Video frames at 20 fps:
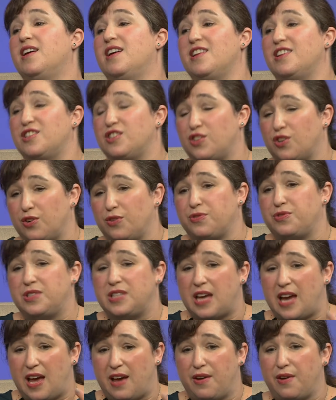deserves
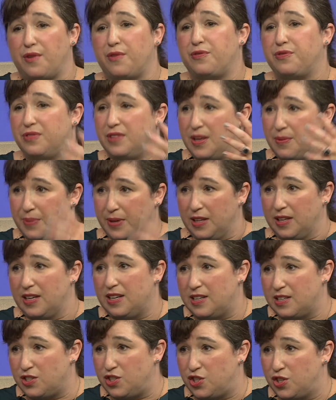to have the
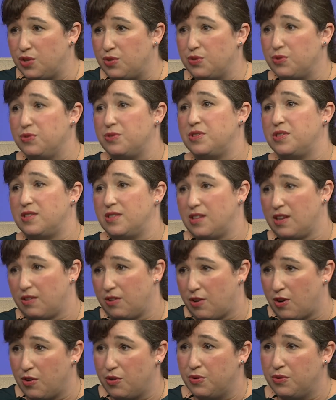ability to choose
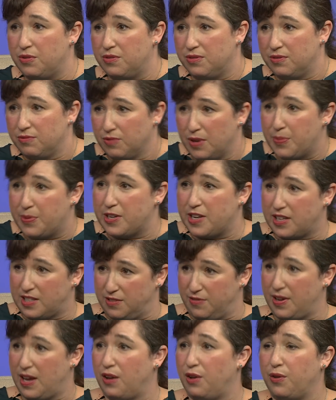their own
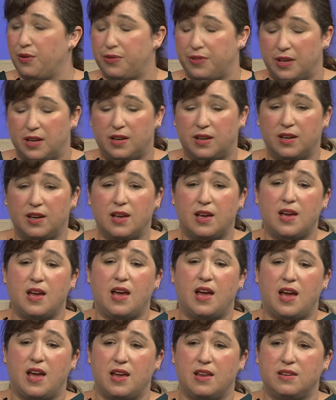reproductive health and
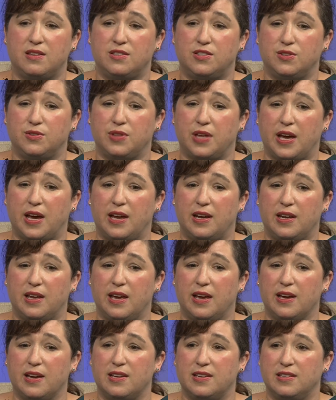and do that.
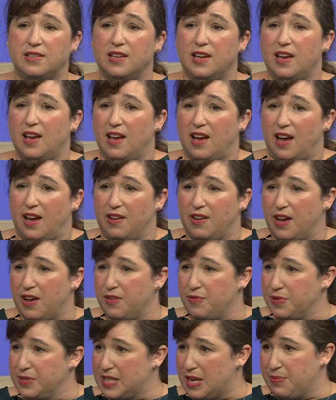And I, I
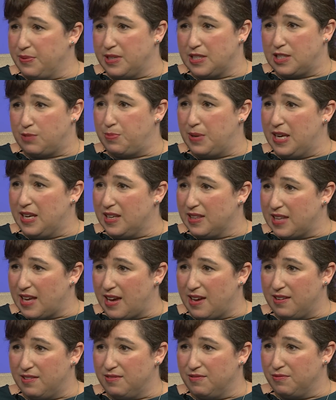was able to speak at
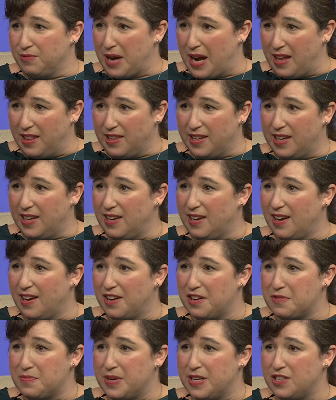that rally
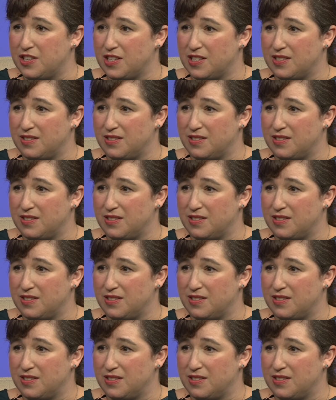um, and just